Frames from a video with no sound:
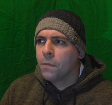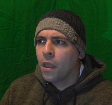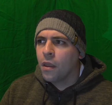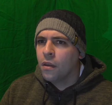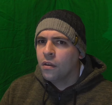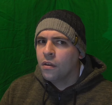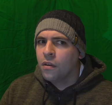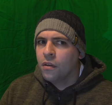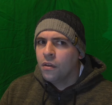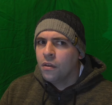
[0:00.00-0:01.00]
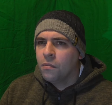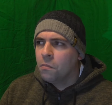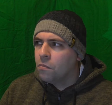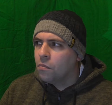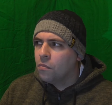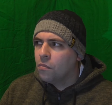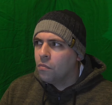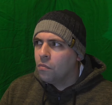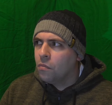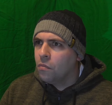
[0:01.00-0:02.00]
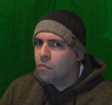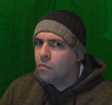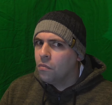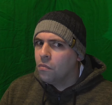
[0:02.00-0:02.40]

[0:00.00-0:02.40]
(no one is talking)